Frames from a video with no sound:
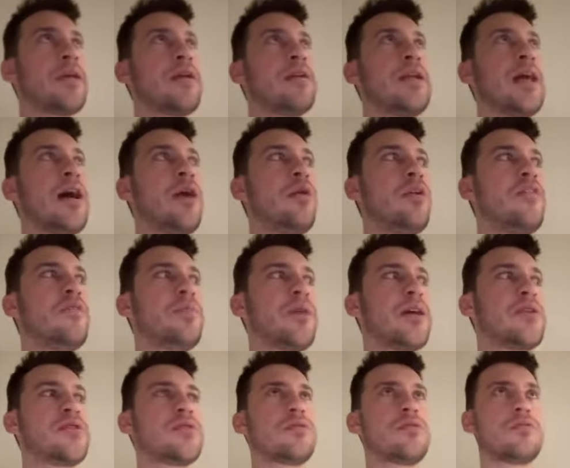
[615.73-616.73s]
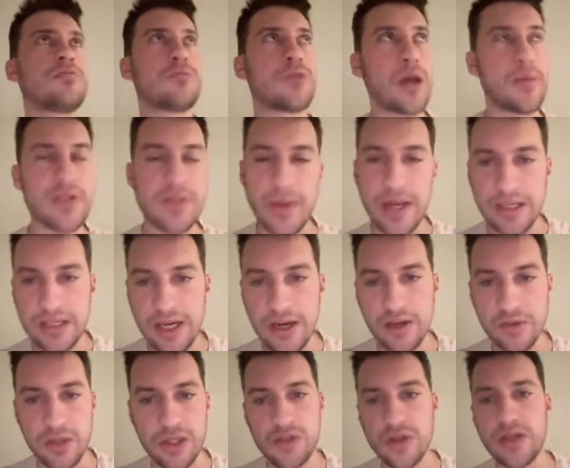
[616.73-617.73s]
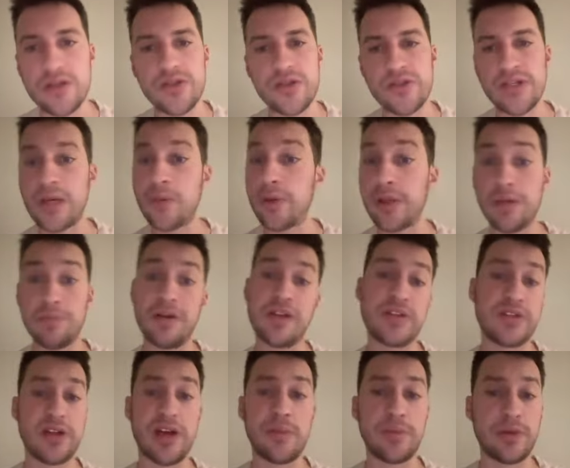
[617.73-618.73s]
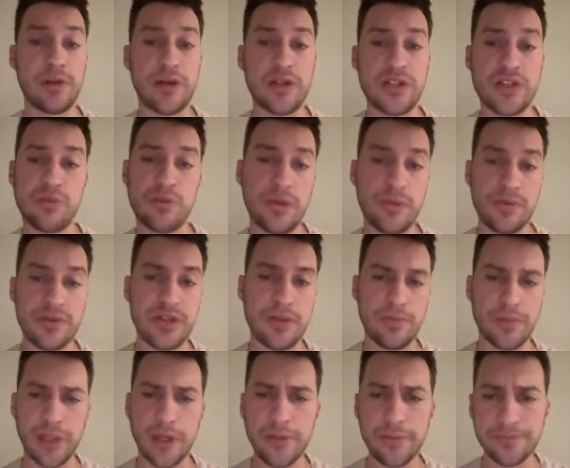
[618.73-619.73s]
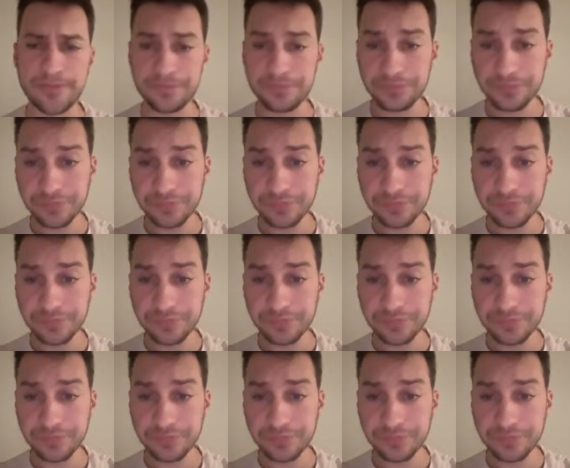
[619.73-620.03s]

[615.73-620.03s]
Now, if price comes back down and retraces, it will hit my stop loss three percent below.